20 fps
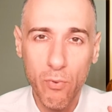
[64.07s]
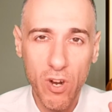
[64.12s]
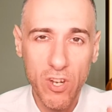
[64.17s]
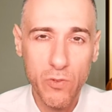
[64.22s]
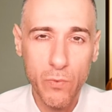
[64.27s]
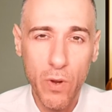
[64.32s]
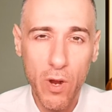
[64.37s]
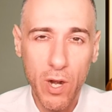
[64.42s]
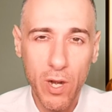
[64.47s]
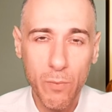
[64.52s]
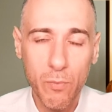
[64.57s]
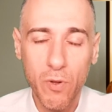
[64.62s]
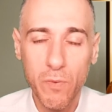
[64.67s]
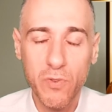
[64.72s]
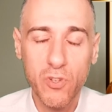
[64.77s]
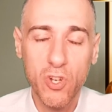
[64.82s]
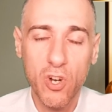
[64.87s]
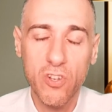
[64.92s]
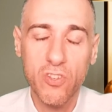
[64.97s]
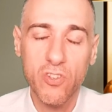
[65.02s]
in price. We are going to pull
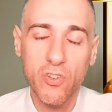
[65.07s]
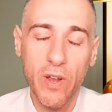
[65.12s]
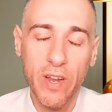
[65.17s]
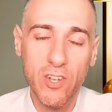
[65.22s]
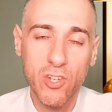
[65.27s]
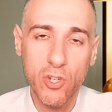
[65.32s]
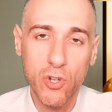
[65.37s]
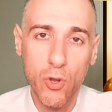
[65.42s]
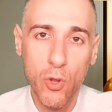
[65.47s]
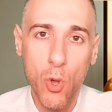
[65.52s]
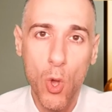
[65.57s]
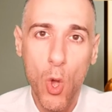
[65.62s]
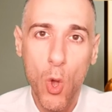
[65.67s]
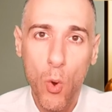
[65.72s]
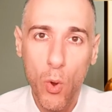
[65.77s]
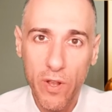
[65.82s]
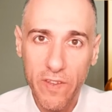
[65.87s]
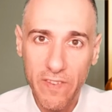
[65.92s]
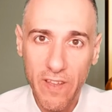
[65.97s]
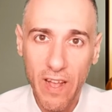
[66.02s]
the chart so I can show you
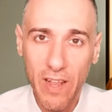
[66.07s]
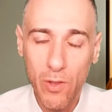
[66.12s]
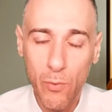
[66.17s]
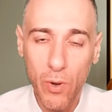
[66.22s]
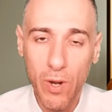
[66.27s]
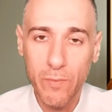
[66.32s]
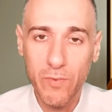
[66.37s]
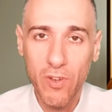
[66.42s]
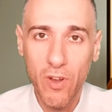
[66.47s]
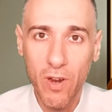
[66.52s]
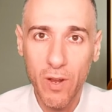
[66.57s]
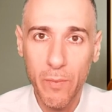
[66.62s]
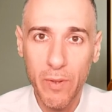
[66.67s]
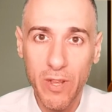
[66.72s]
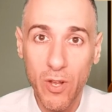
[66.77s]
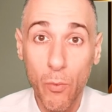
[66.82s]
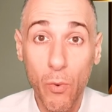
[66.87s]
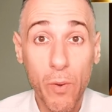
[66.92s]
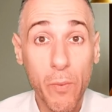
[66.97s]
exactly what I'm talking about there.